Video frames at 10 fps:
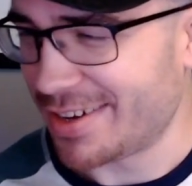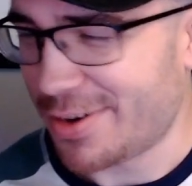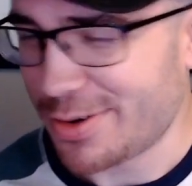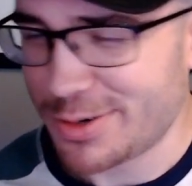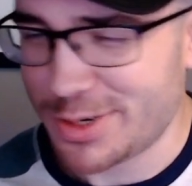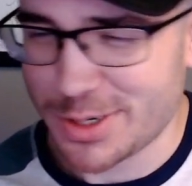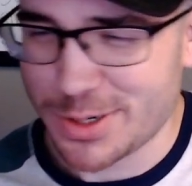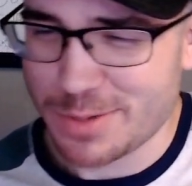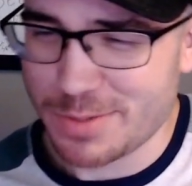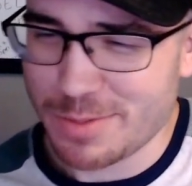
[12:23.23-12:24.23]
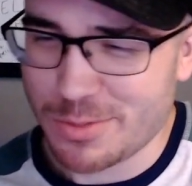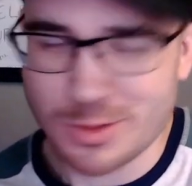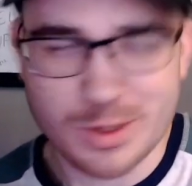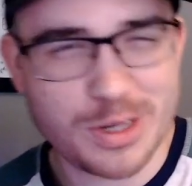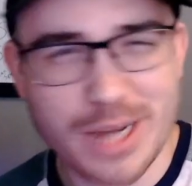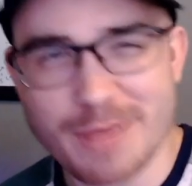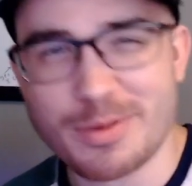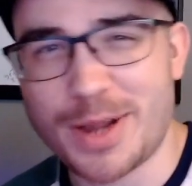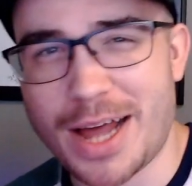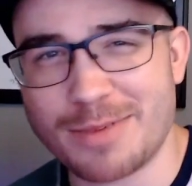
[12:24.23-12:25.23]
Arch is going to be a more
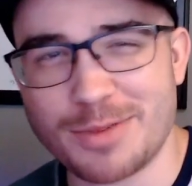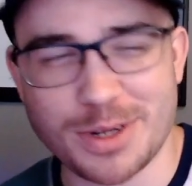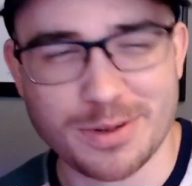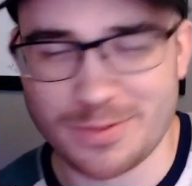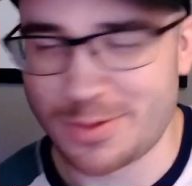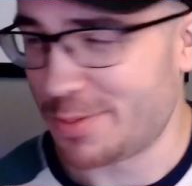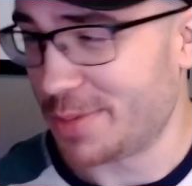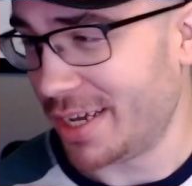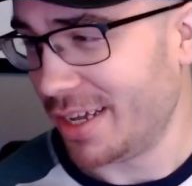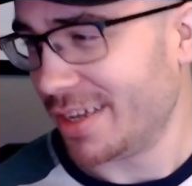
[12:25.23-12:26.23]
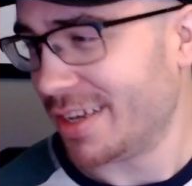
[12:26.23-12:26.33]
stable option for me.